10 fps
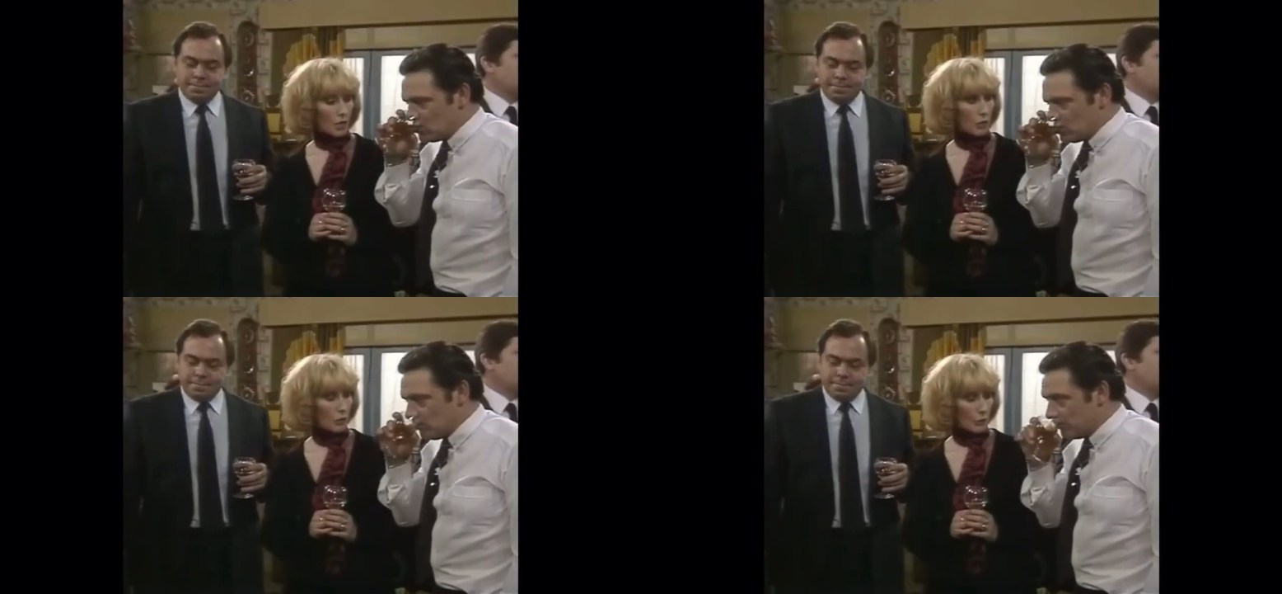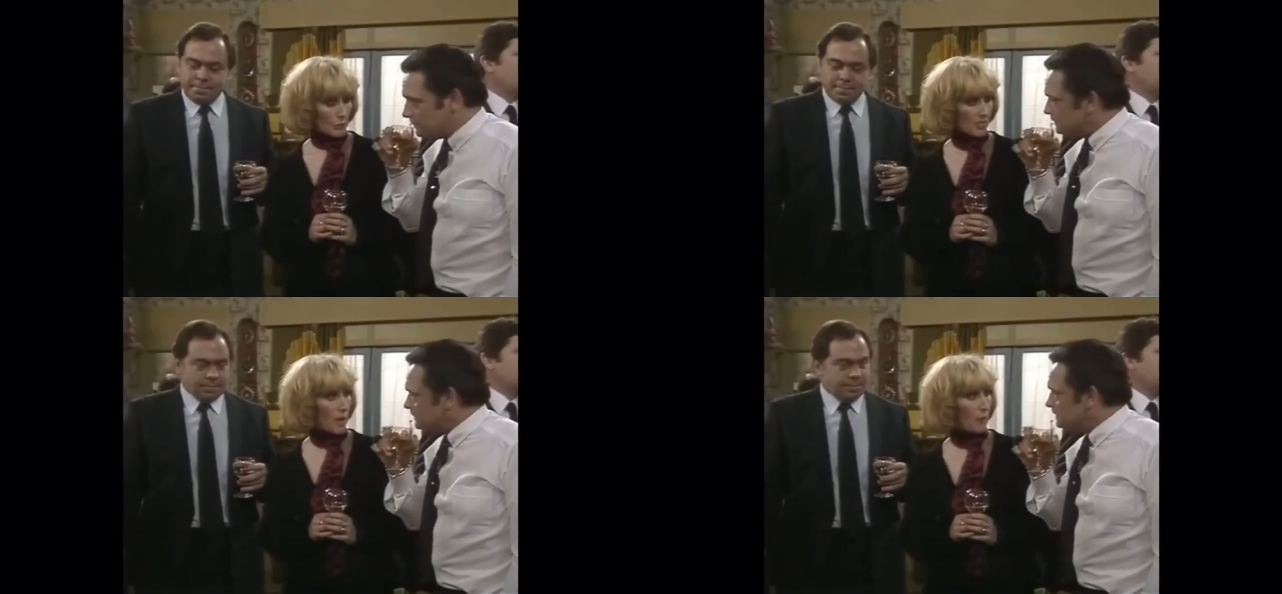Speaker 1: got two
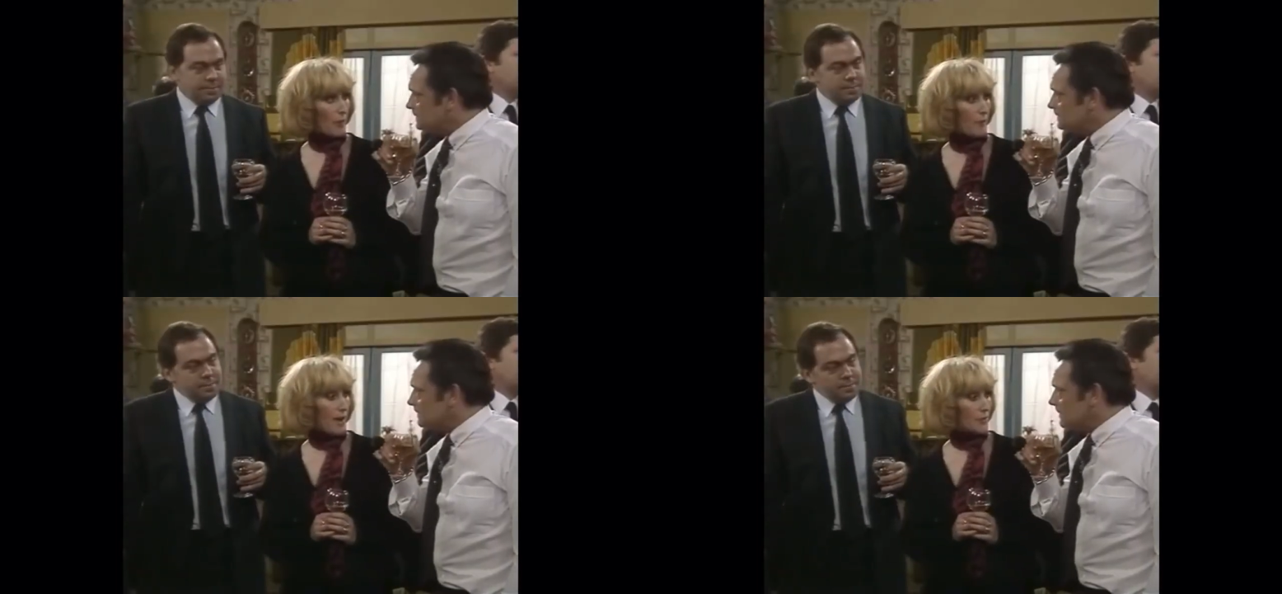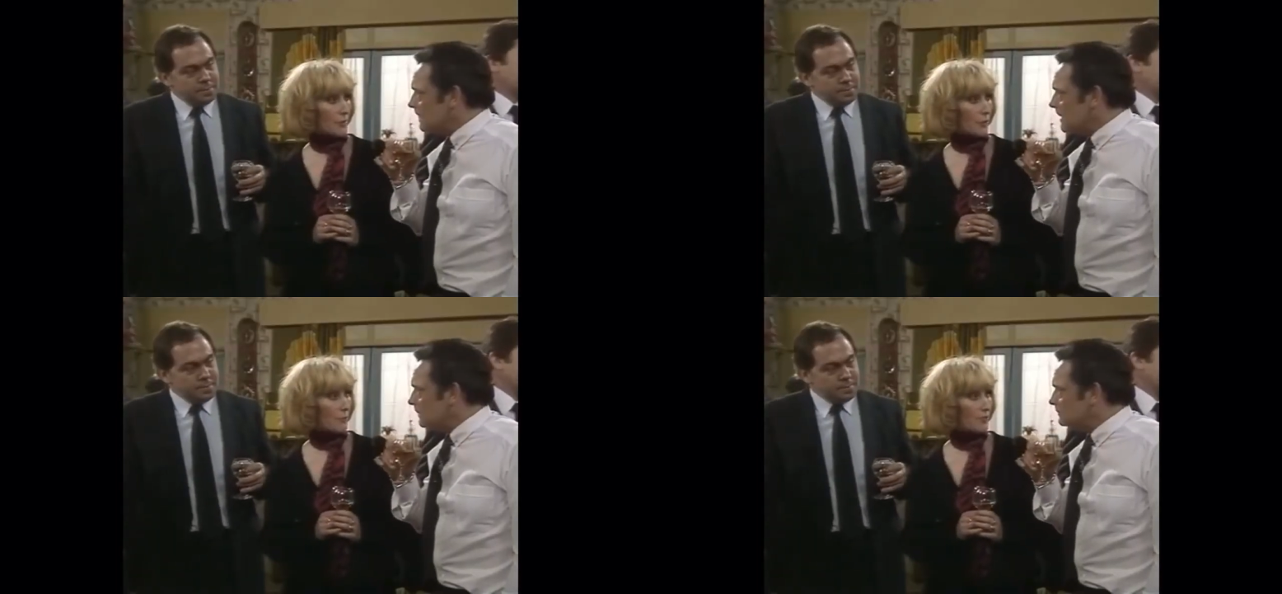separate
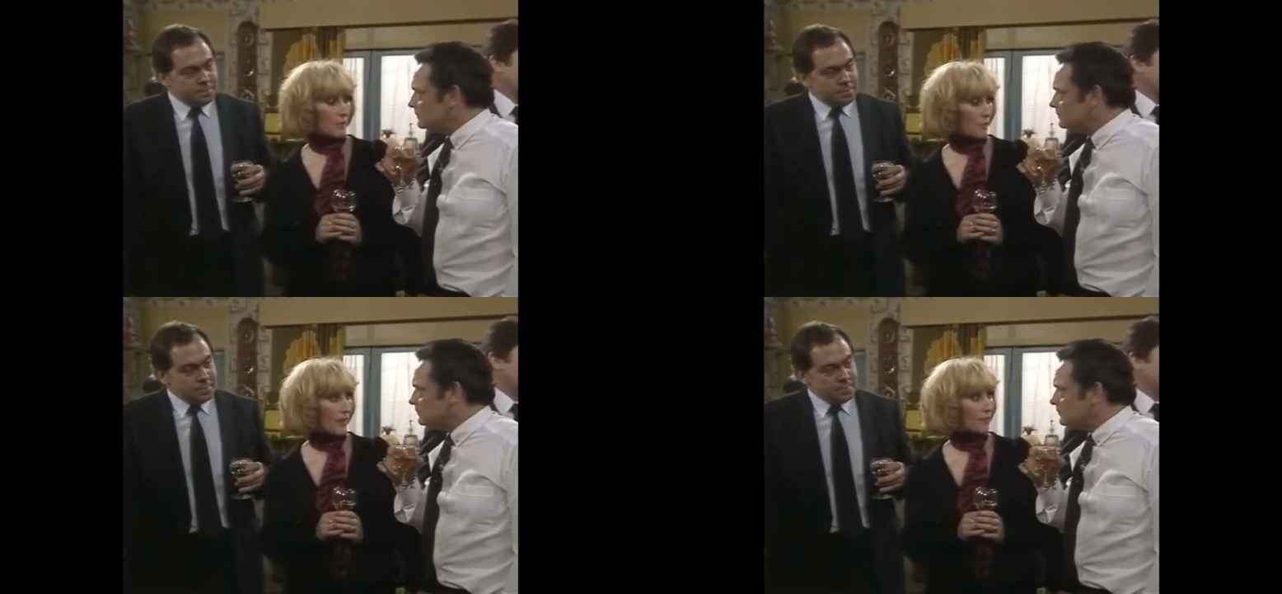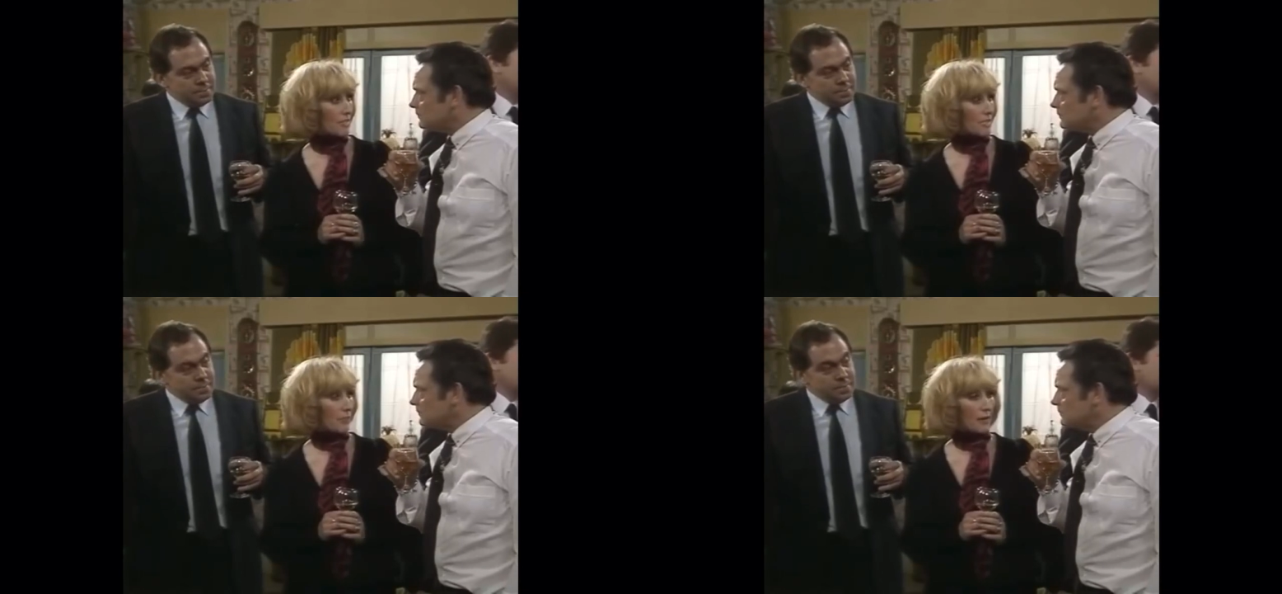bedrooms, a breakfast
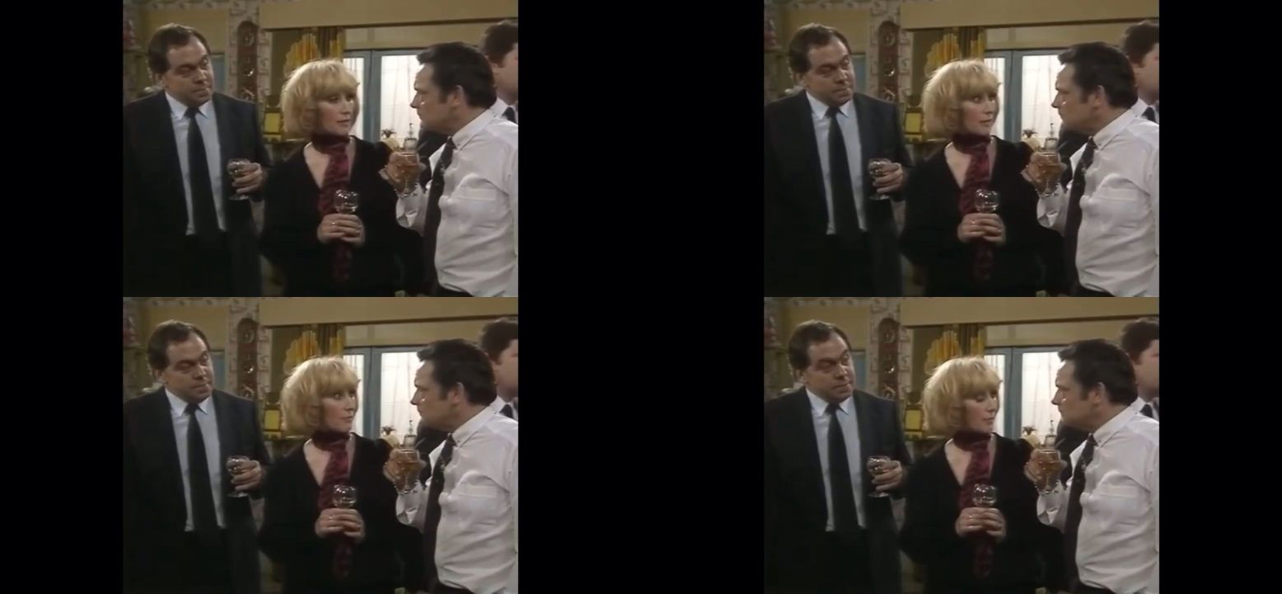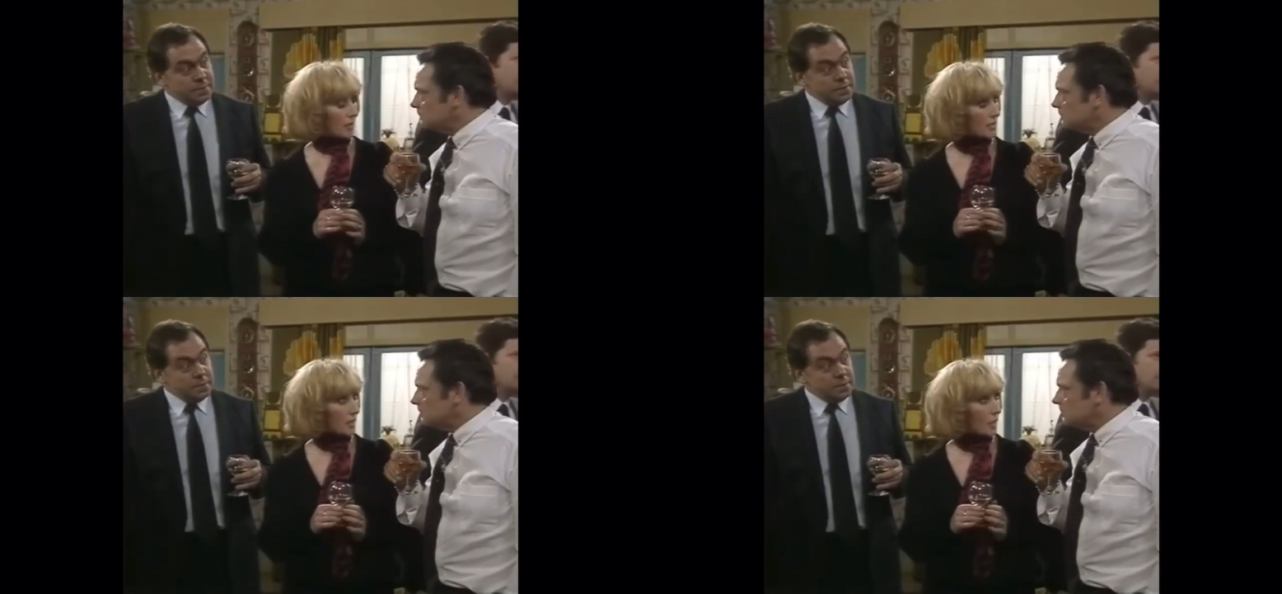bar, a combined
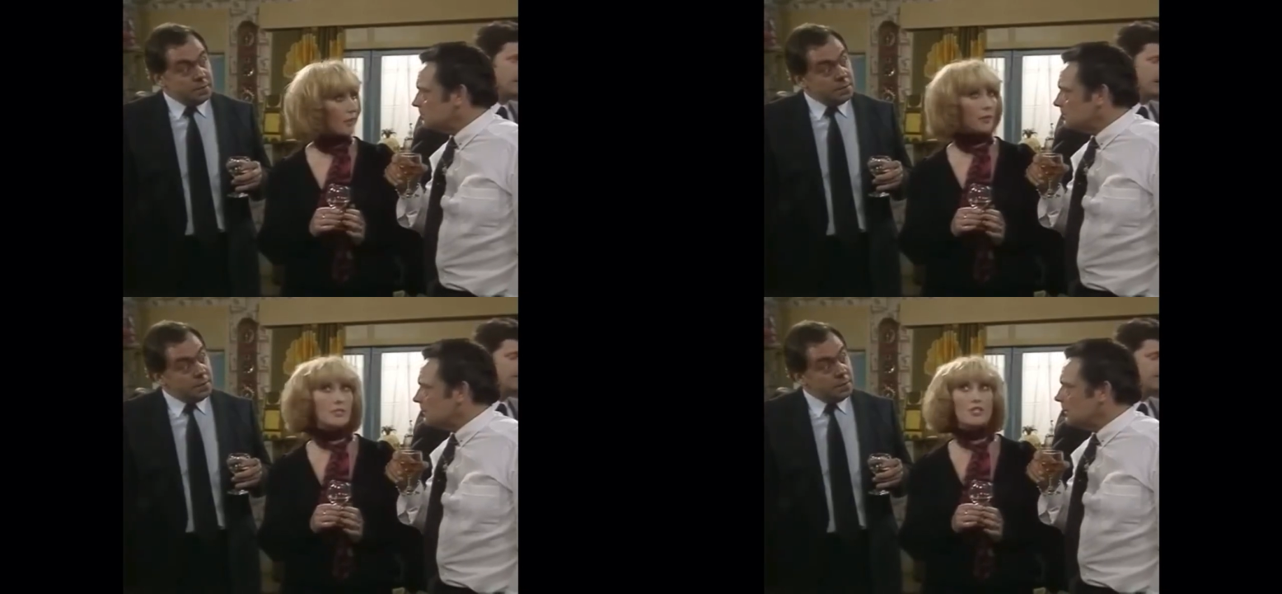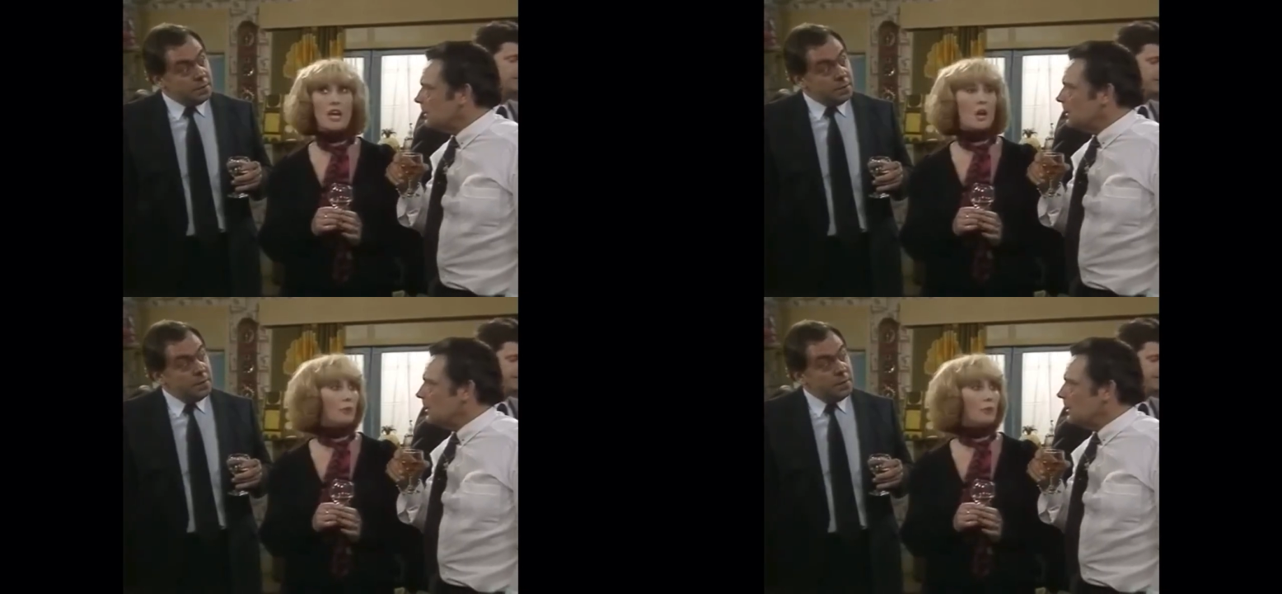toilet and shower